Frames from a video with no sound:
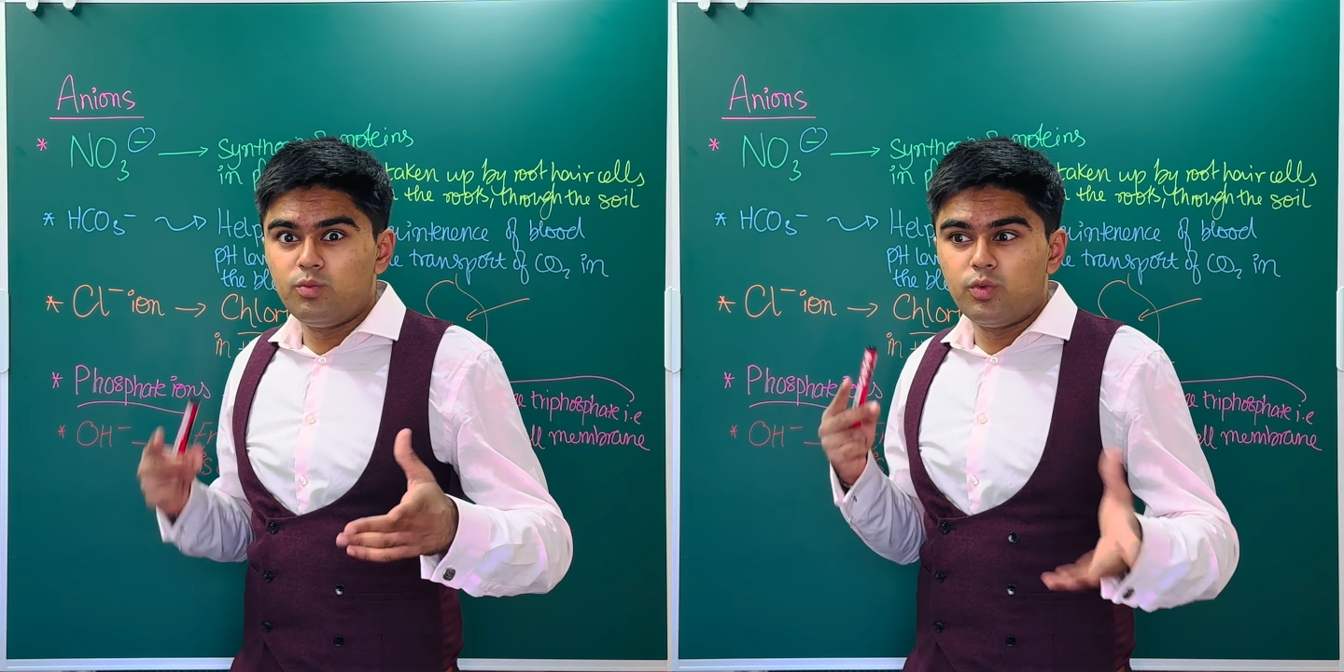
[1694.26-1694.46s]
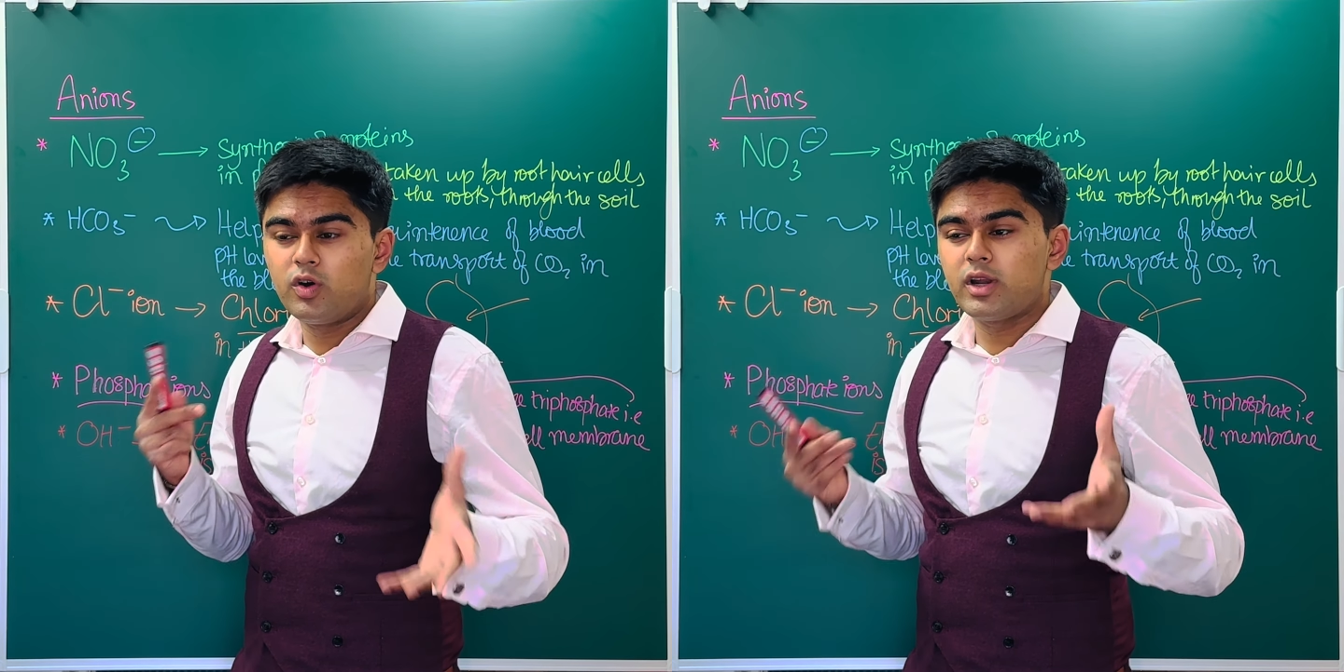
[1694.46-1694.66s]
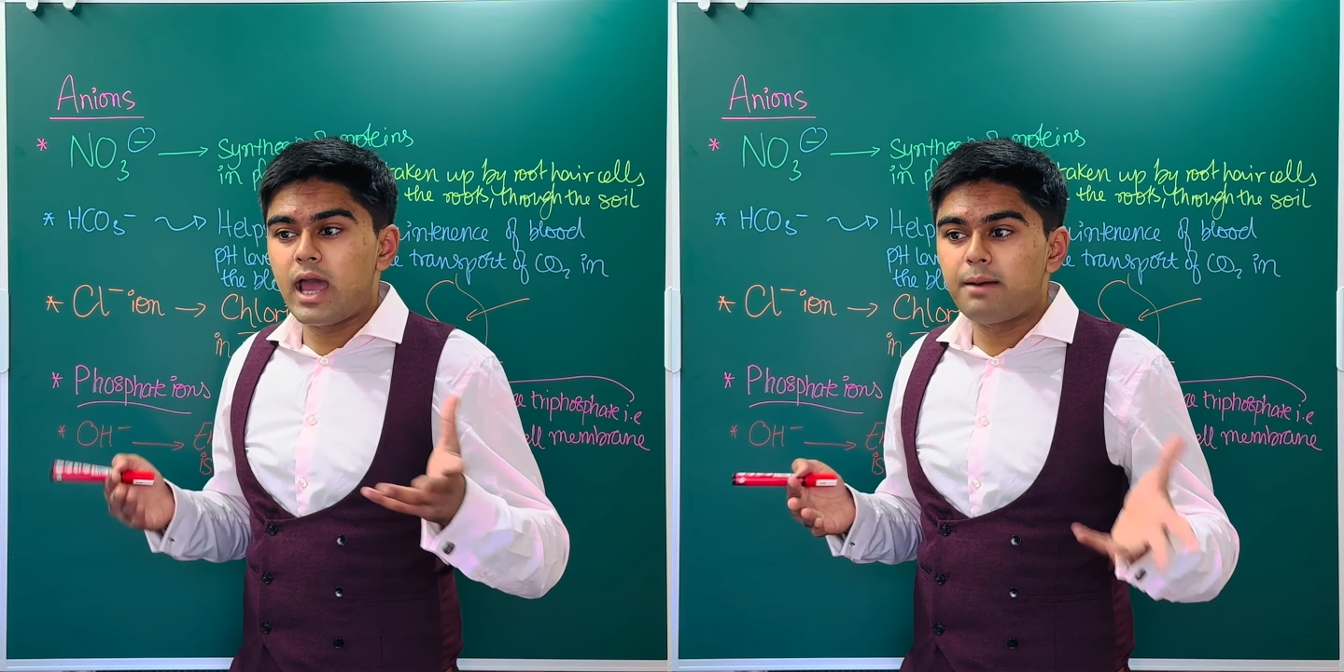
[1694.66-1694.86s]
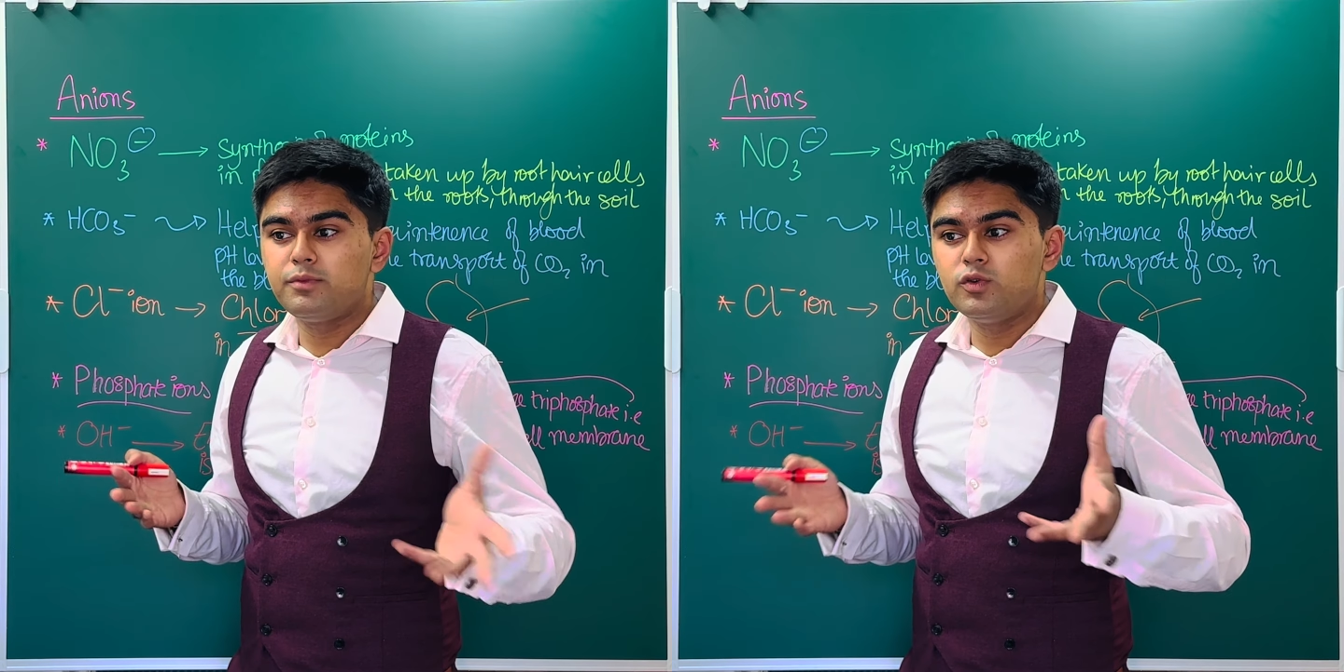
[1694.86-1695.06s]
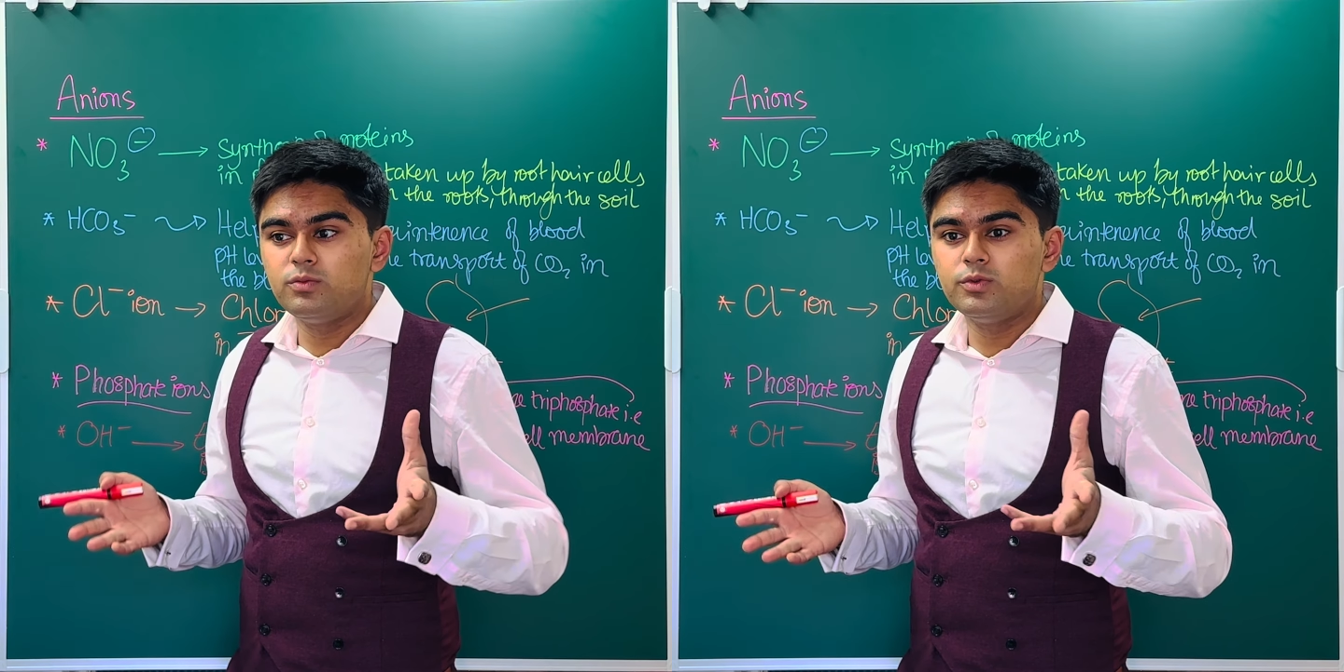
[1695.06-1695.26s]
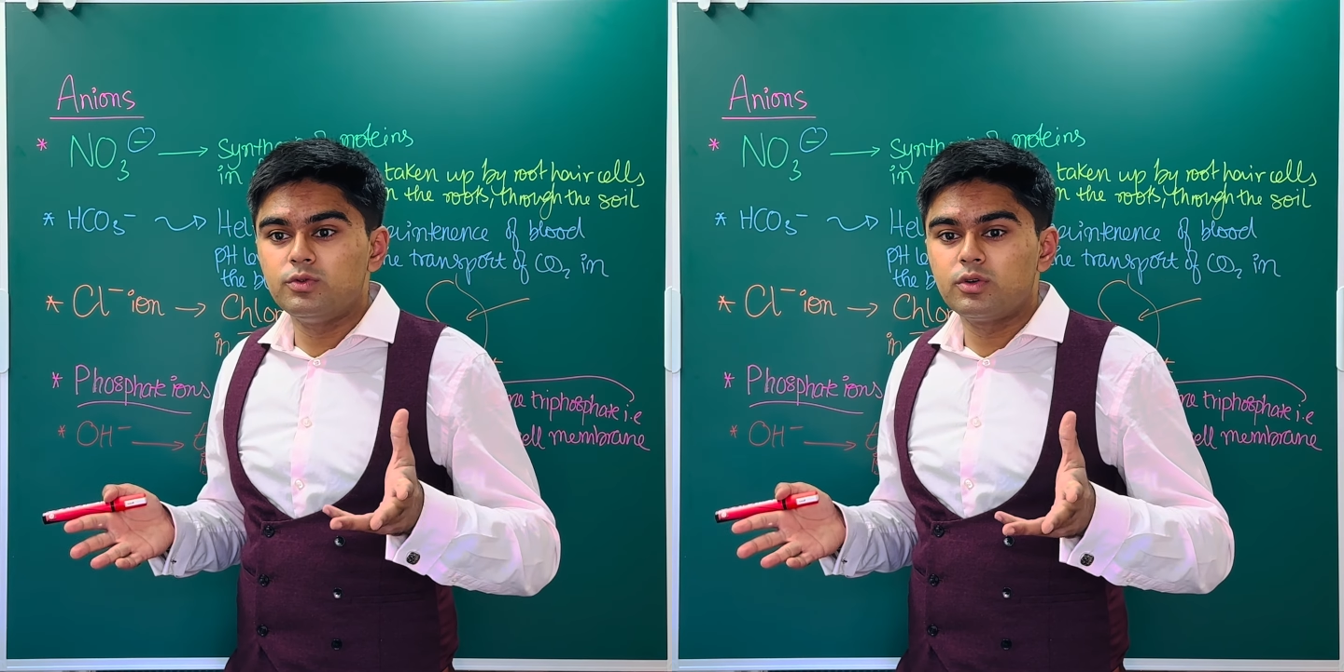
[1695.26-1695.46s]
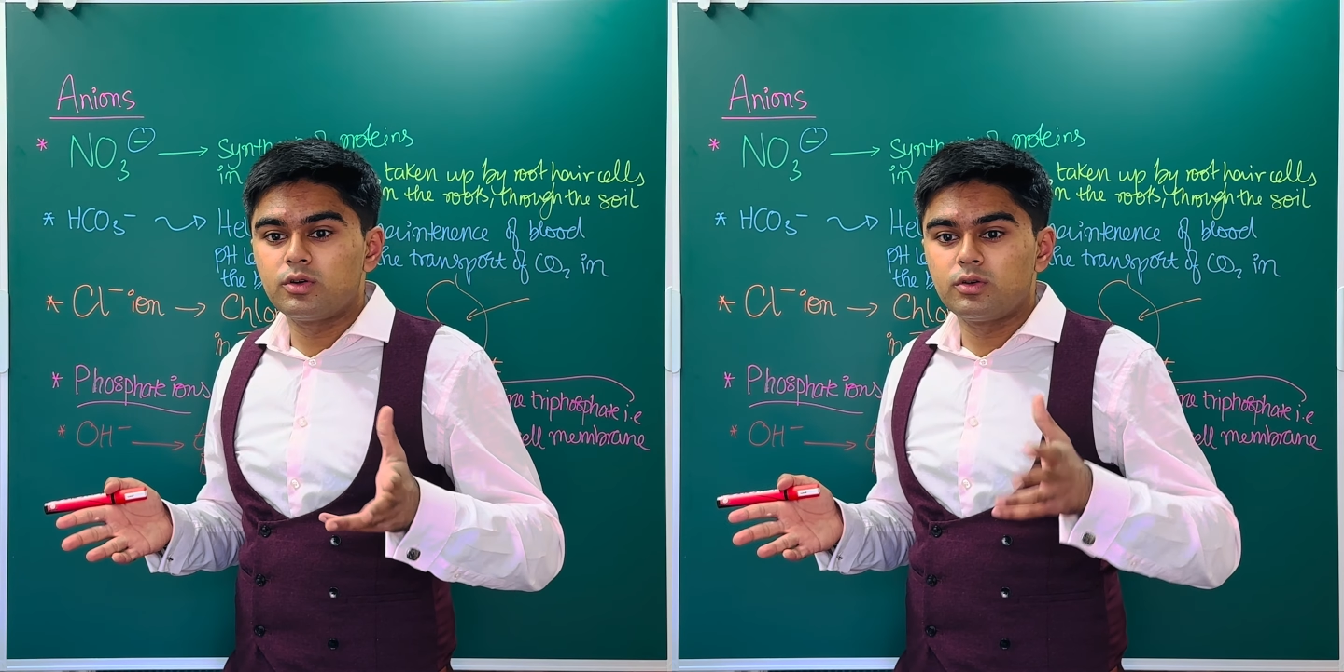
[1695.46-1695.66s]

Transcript: What abnormal